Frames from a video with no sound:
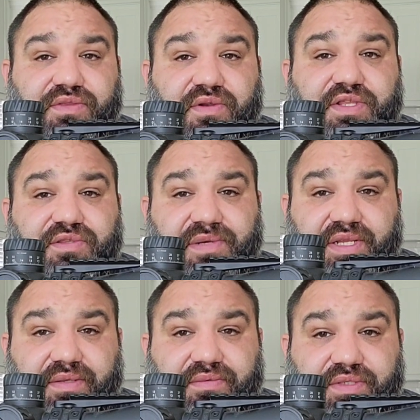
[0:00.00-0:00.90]

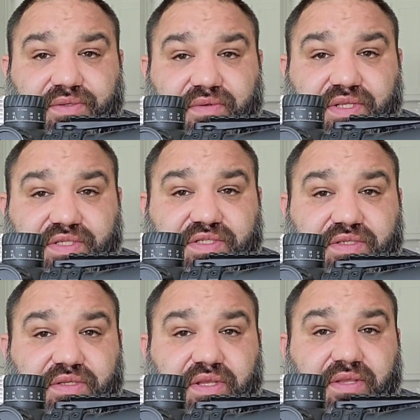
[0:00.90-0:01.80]
33 degrees.
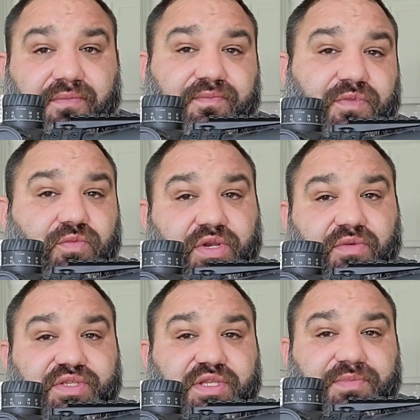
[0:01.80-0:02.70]
When I
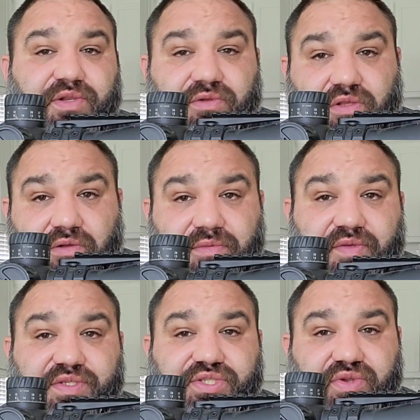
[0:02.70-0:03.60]
was up in Oklahoma,
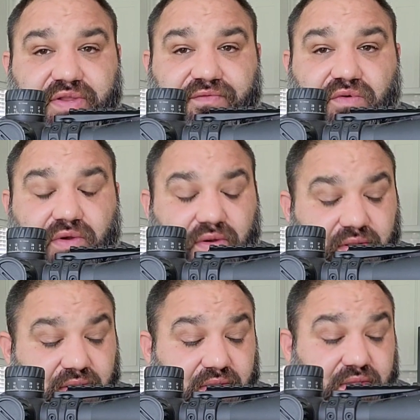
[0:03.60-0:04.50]
it was 34.
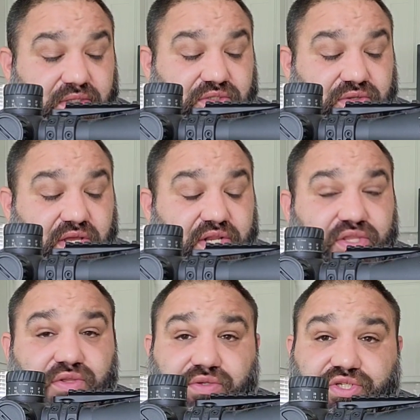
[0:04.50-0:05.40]
So not a
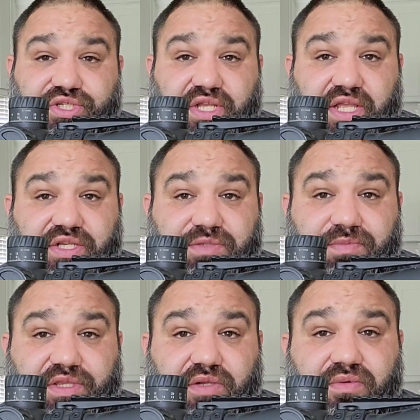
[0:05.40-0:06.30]
huge change,
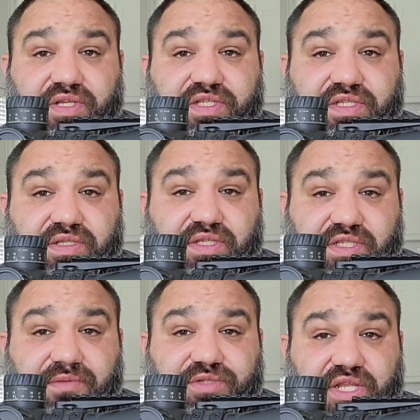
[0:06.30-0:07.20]
but there was some